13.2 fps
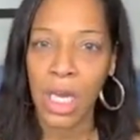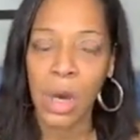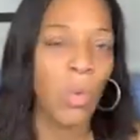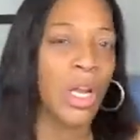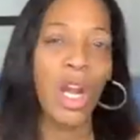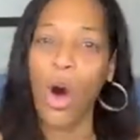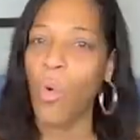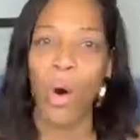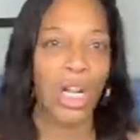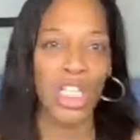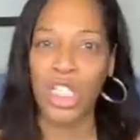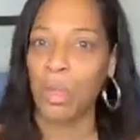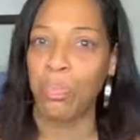We don't
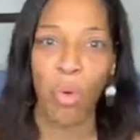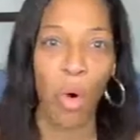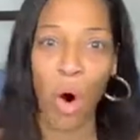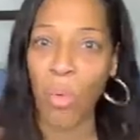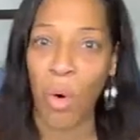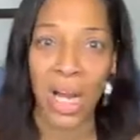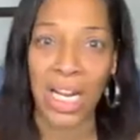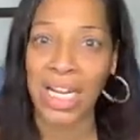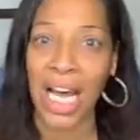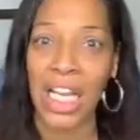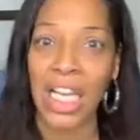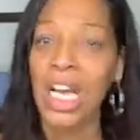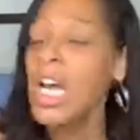want to support one
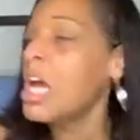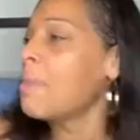another.